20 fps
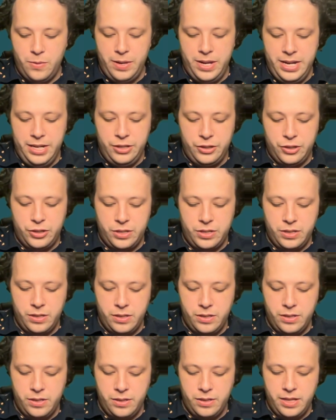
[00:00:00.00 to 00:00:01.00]
H,
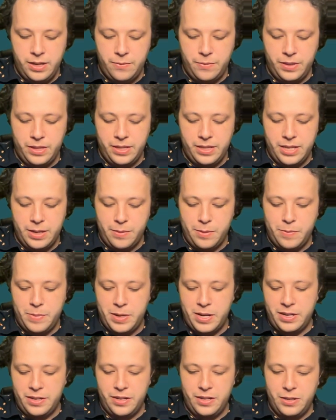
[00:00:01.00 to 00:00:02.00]
then with a double
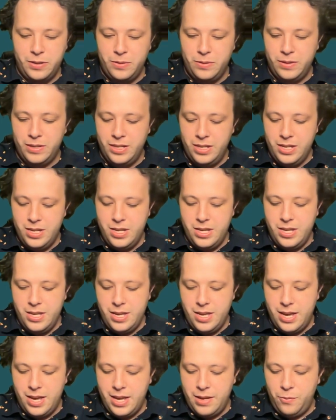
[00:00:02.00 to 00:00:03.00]
bond O,
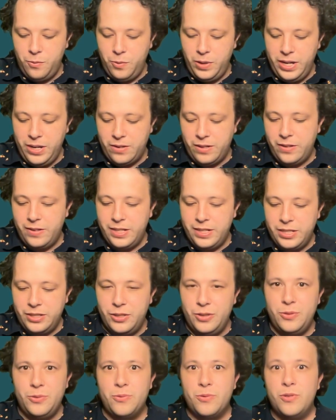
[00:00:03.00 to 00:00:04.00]
and we are going
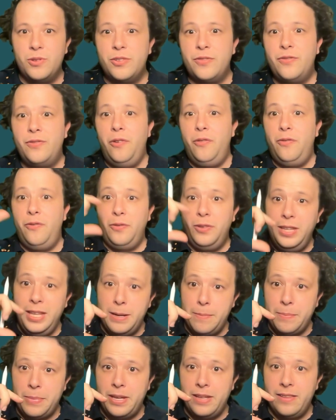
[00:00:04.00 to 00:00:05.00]
to
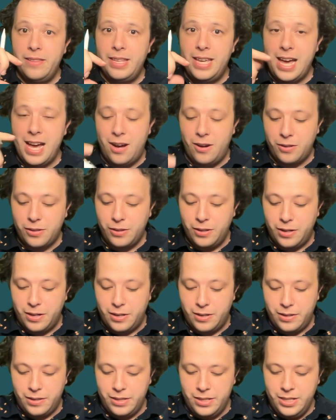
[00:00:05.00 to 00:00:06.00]
flip the
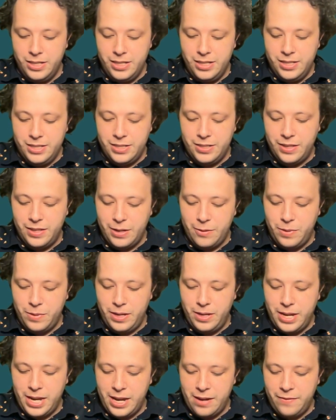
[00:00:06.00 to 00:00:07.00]
alcohol so that way
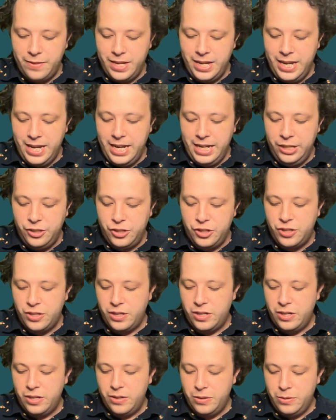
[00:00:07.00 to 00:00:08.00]
you have the H
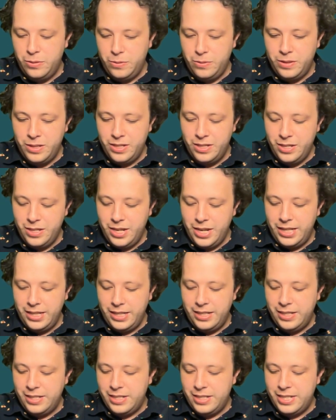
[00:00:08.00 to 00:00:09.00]
O and
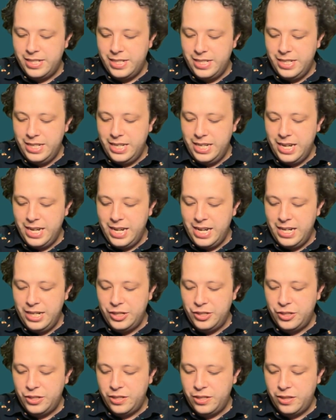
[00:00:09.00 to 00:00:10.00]
then the C
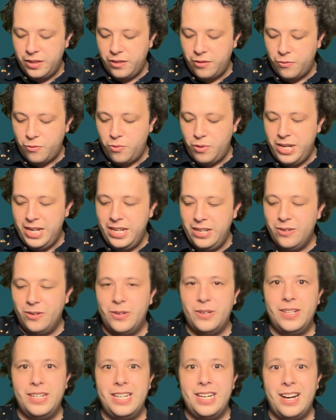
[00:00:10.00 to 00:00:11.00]
H three
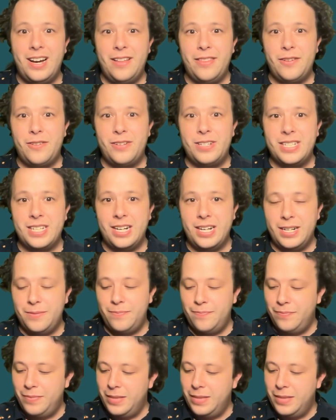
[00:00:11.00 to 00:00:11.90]
on the other side.